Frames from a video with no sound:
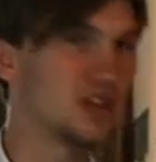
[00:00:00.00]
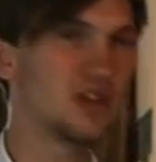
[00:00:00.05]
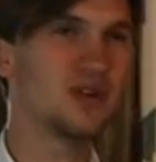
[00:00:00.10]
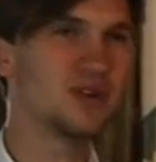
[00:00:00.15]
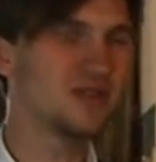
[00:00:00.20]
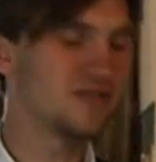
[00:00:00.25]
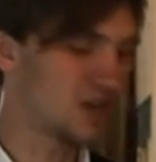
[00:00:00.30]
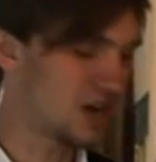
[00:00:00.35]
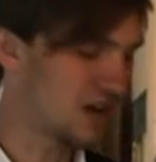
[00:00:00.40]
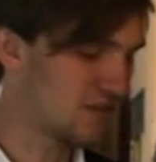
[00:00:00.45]
They
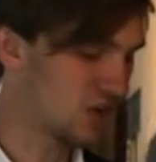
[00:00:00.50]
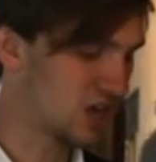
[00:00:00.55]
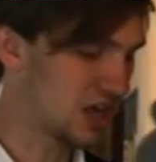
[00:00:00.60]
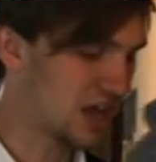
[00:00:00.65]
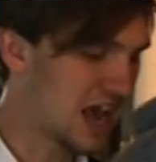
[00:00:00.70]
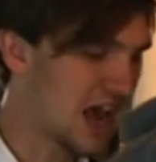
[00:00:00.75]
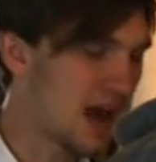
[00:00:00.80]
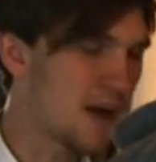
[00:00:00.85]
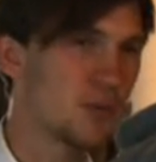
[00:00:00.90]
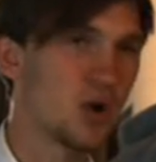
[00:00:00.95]
don't even have a
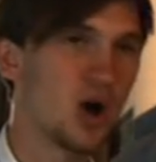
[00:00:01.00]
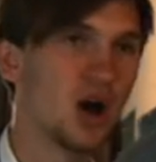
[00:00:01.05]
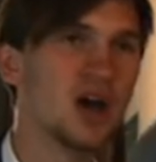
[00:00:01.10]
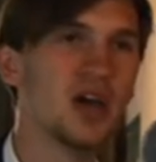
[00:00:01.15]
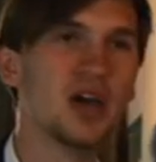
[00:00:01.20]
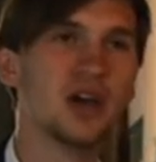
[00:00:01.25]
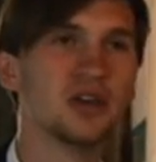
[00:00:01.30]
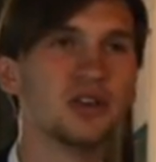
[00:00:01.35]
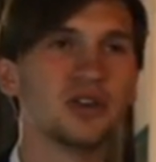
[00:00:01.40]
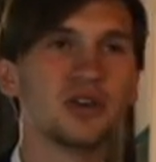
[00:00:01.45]
camera.
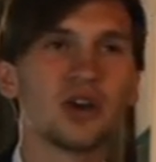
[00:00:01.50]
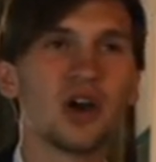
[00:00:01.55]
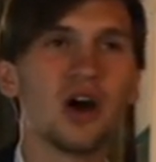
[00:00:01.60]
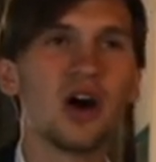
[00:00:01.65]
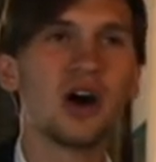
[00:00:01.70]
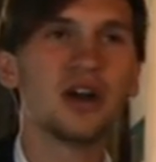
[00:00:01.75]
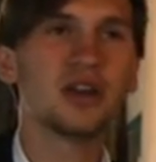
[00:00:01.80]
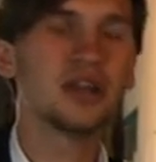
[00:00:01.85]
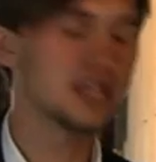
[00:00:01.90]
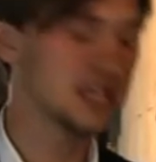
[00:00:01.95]
You
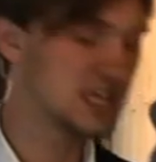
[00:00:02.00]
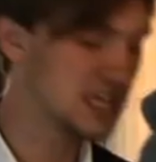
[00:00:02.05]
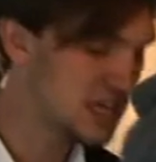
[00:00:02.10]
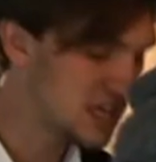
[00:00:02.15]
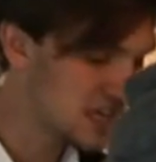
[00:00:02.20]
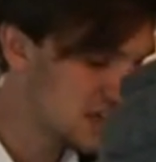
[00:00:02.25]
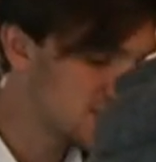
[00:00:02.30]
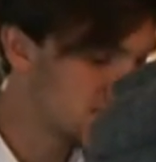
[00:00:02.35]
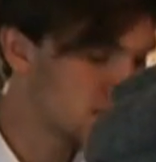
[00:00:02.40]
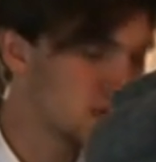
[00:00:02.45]
can't
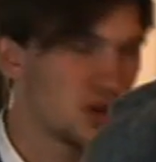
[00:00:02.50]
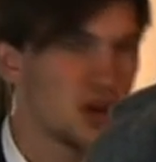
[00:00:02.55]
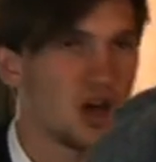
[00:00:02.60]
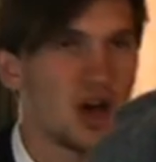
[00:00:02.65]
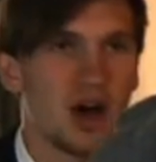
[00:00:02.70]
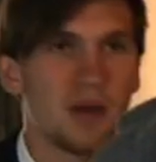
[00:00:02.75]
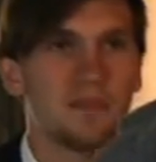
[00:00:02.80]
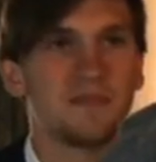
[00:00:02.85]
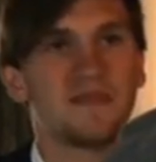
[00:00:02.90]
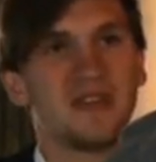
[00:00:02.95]
even
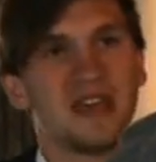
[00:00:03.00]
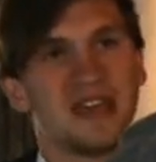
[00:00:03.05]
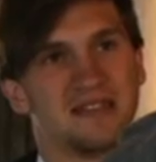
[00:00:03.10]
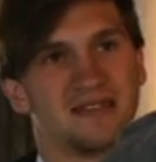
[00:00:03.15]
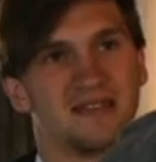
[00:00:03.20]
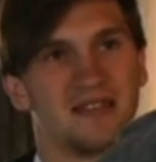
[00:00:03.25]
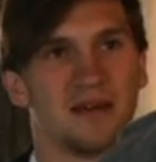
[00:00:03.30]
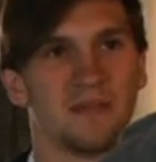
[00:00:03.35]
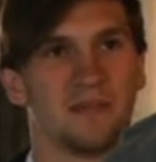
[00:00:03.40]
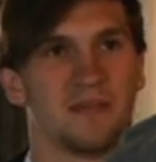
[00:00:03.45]

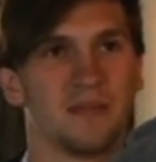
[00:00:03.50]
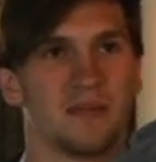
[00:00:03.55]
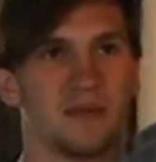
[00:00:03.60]
update them.